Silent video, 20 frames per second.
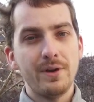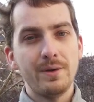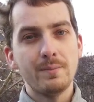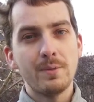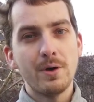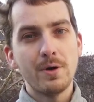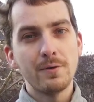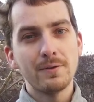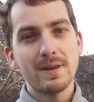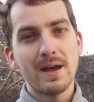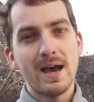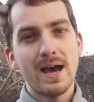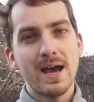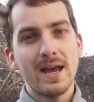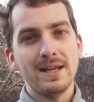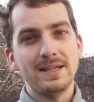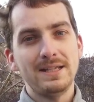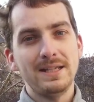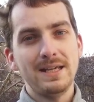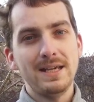remote
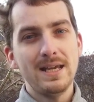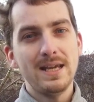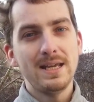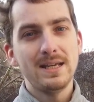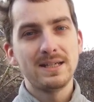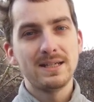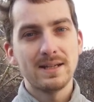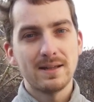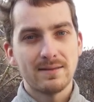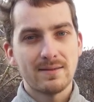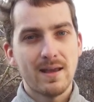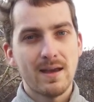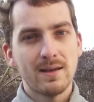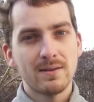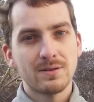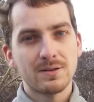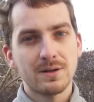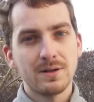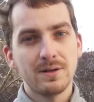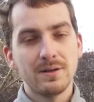I D
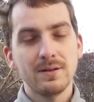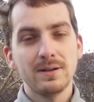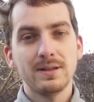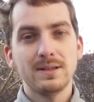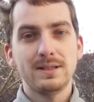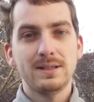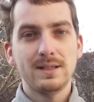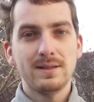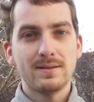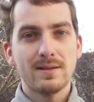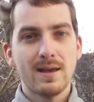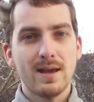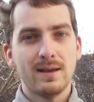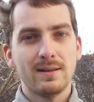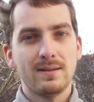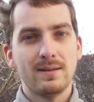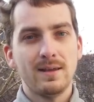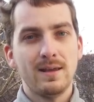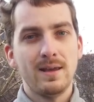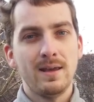detector
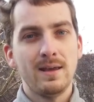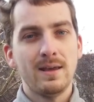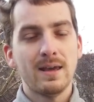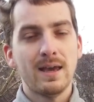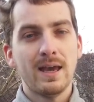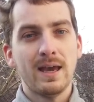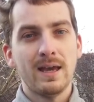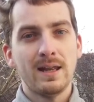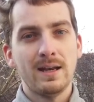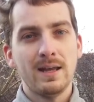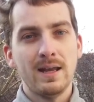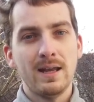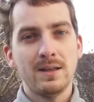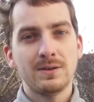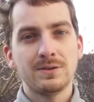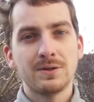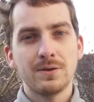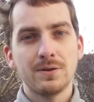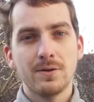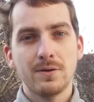detecting
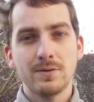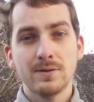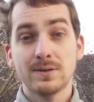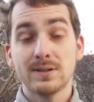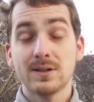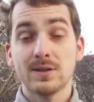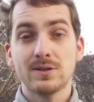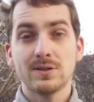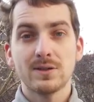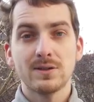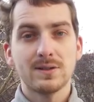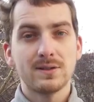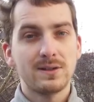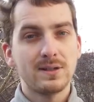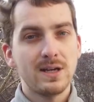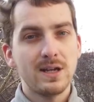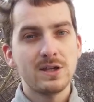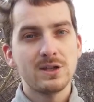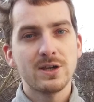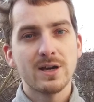any drones such as
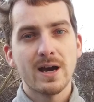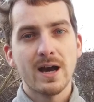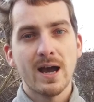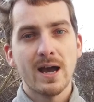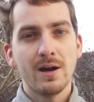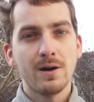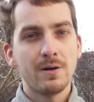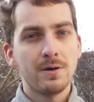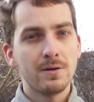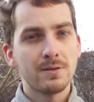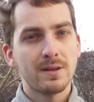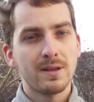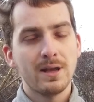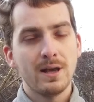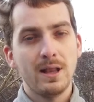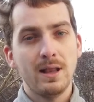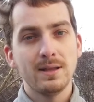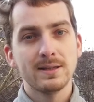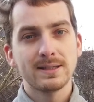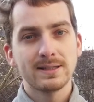D J I,
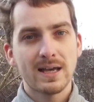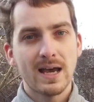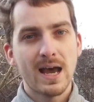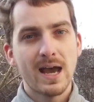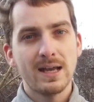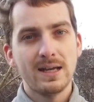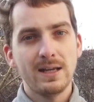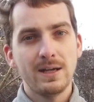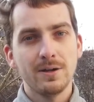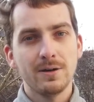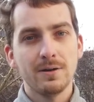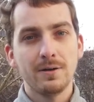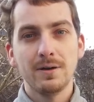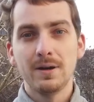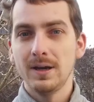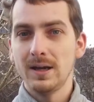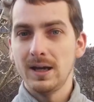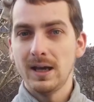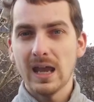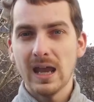Autel, Skydio
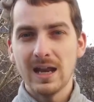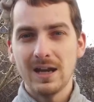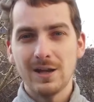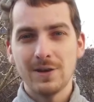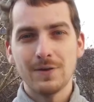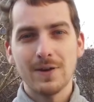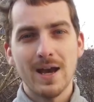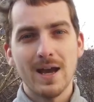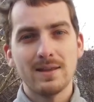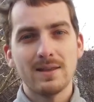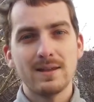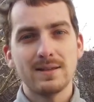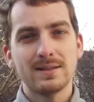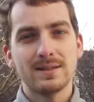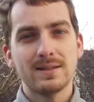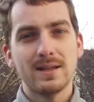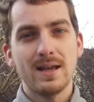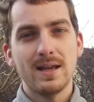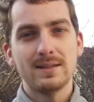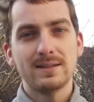in the United
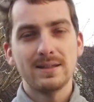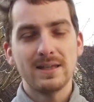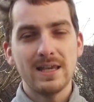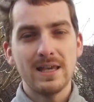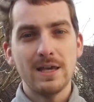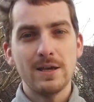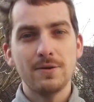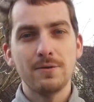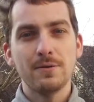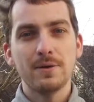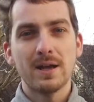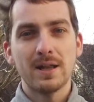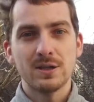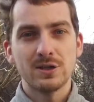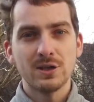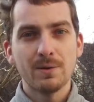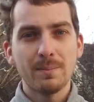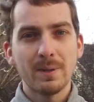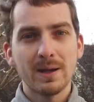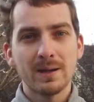States, E U
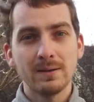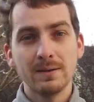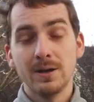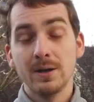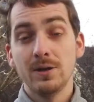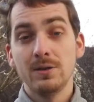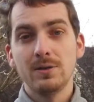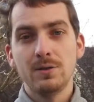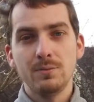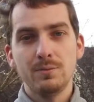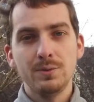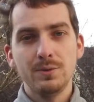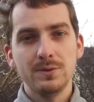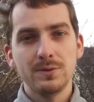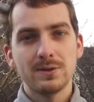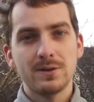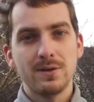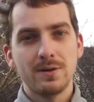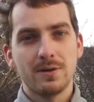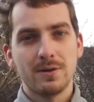and Japan to
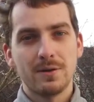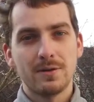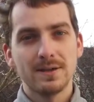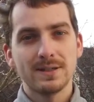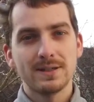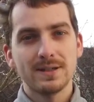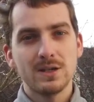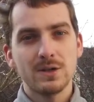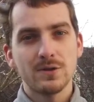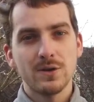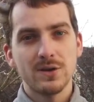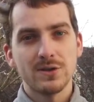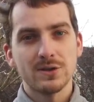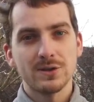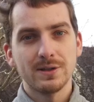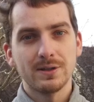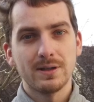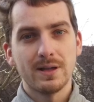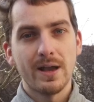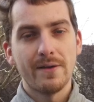boost your
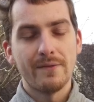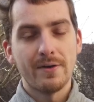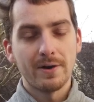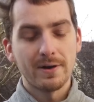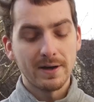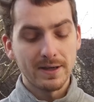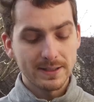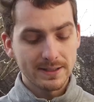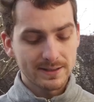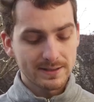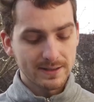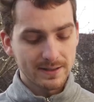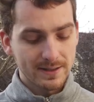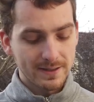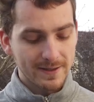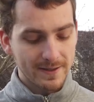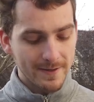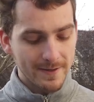situational awareness.